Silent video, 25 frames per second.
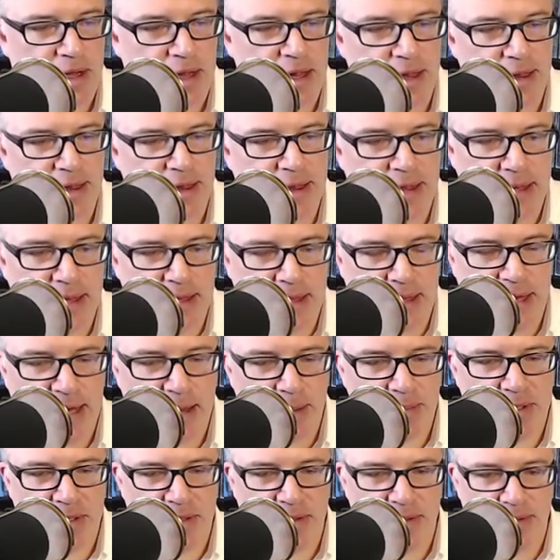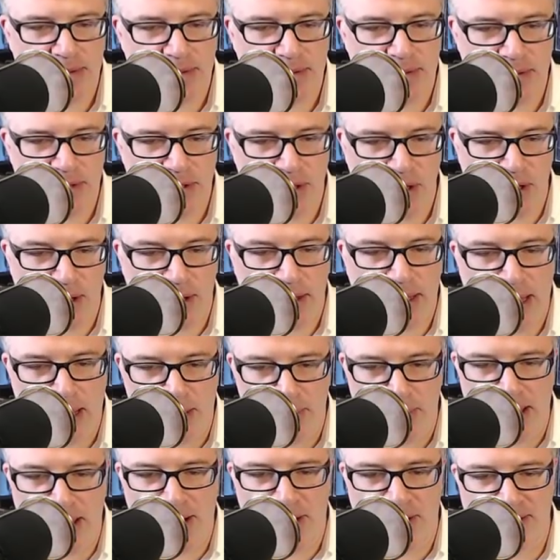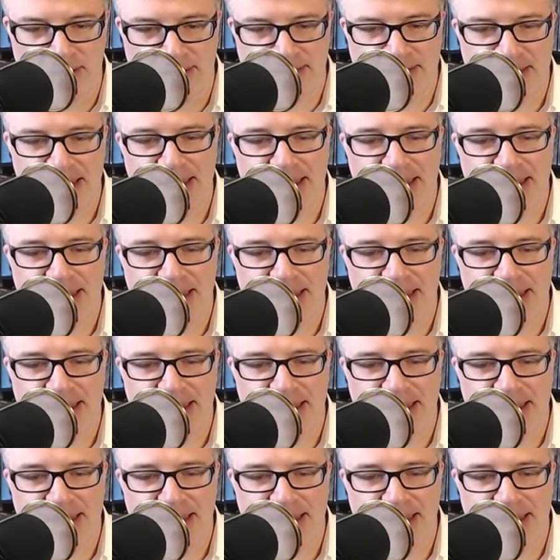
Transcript: they kept talking about it.